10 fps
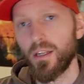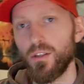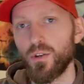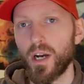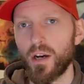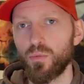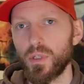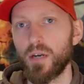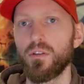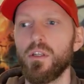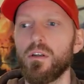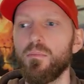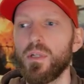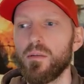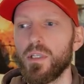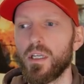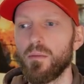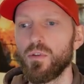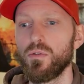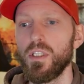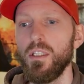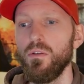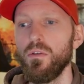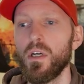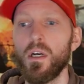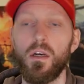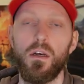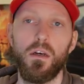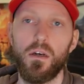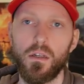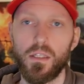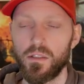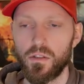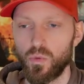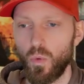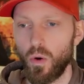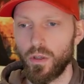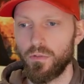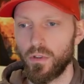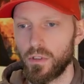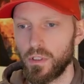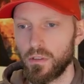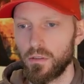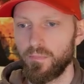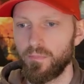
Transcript: look out without the other player being able to see you, unless it's warded, for instance.